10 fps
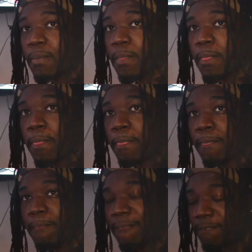These the
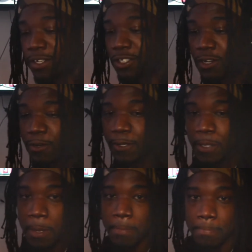facts. For sure.
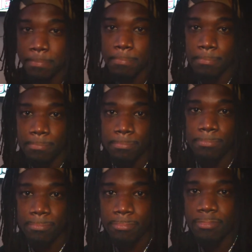These the facts, the
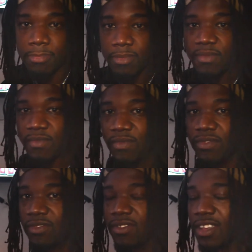real facts.
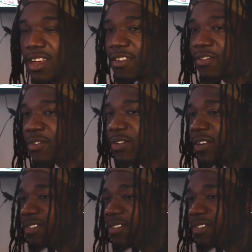Y'all for real,